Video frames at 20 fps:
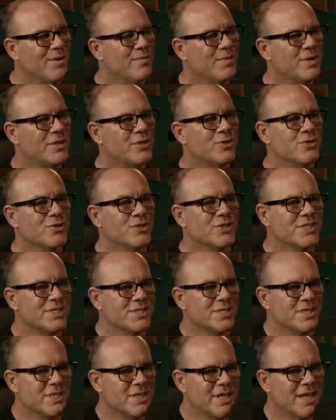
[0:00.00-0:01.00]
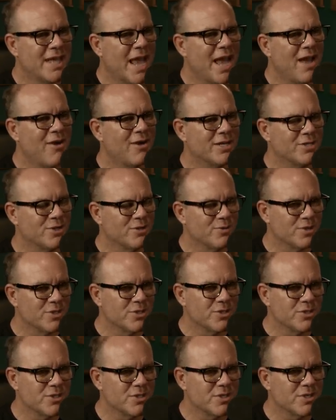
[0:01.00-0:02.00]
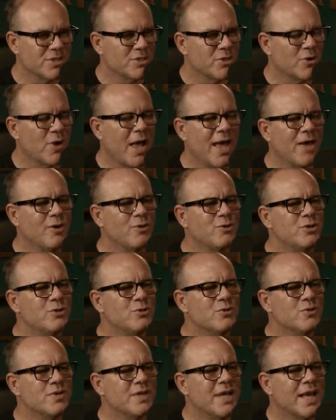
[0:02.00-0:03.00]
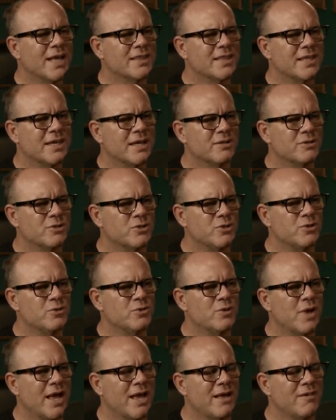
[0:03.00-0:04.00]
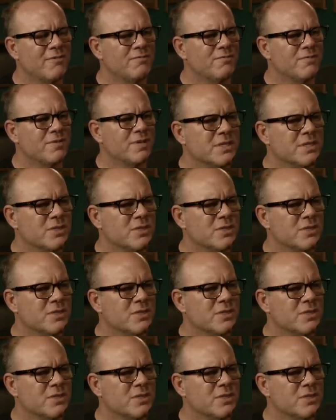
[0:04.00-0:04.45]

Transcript: but you're just nice. the character, which is. So how do you get there? Do you have?